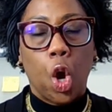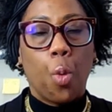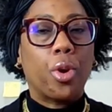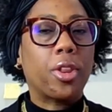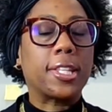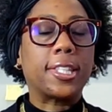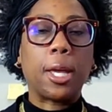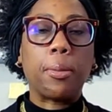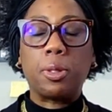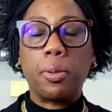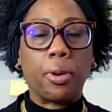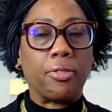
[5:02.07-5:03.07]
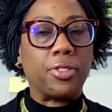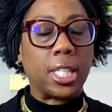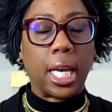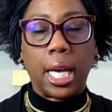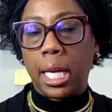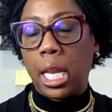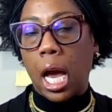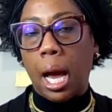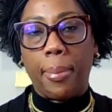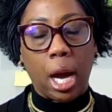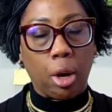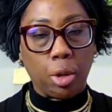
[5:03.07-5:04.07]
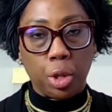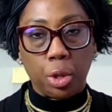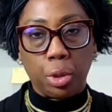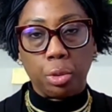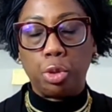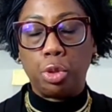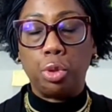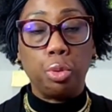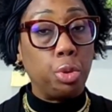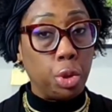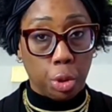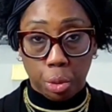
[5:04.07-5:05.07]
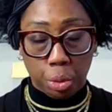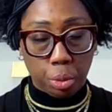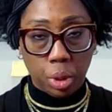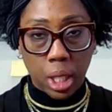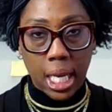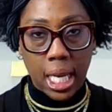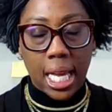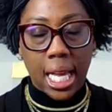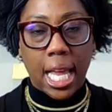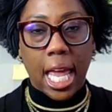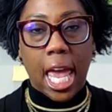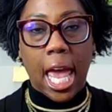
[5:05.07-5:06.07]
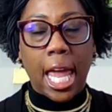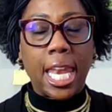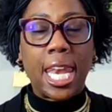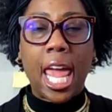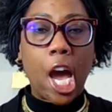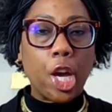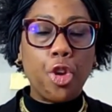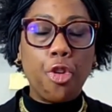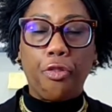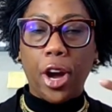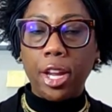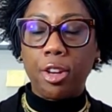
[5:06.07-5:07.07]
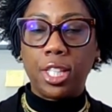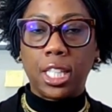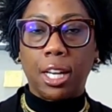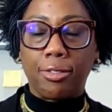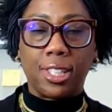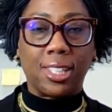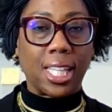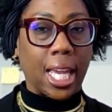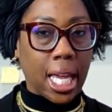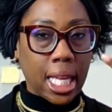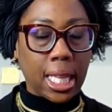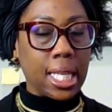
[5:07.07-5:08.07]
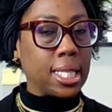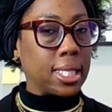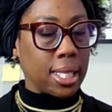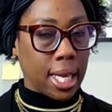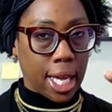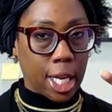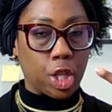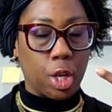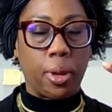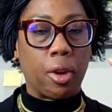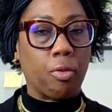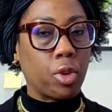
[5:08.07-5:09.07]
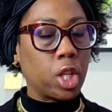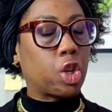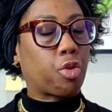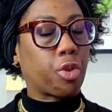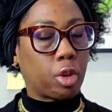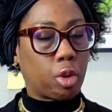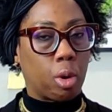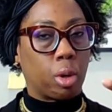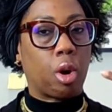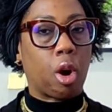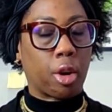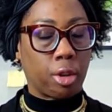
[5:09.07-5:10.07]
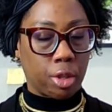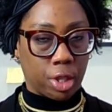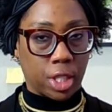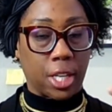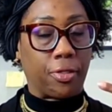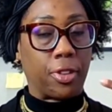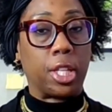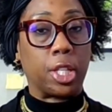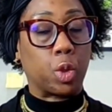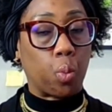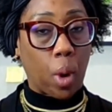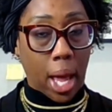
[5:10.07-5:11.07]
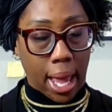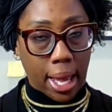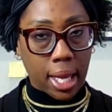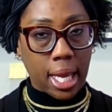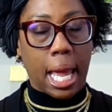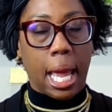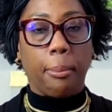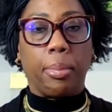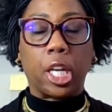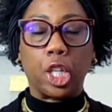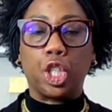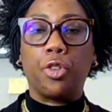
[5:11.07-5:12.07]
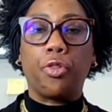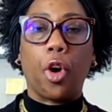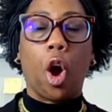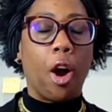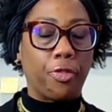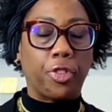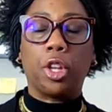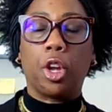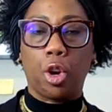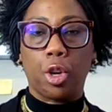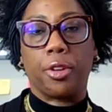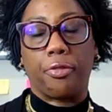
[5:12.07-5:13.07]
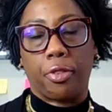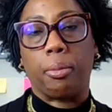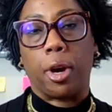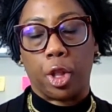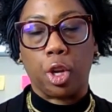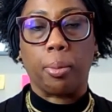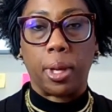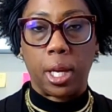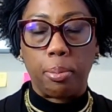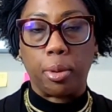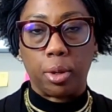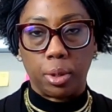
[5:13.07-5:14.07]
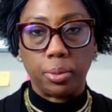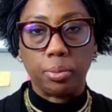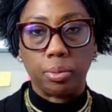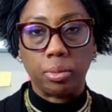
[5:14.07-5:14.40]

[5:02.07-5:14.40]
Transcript: What are the statements people have said about you, to you? And now you find yourself saying these things. You're being really critical and hard on yourself in this way because you've often heard it from other people.